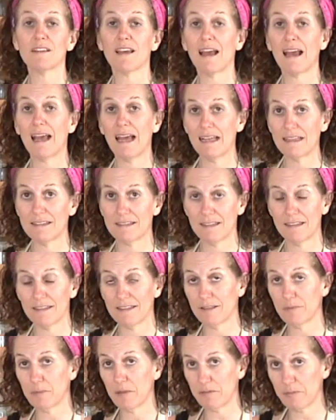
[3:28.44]
to add a
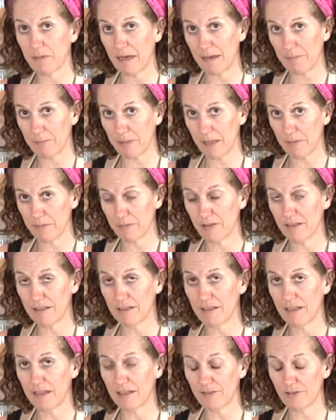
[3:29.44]
little bit of black pepper in
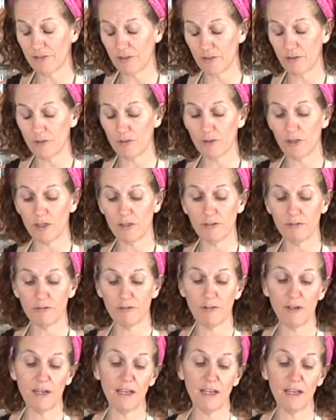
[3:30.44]
there too, go for